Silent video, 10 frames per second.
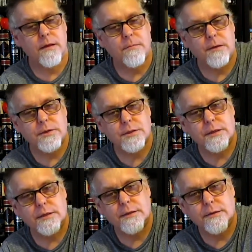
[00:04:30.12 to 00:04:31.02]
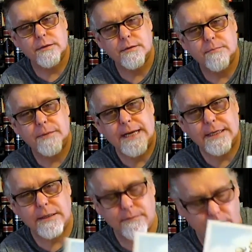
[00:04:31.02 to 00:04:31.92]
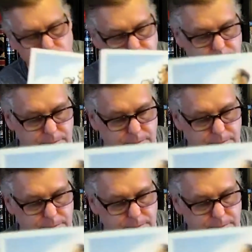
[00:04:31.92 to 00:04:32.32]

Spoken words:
Picture painting of Ho Chi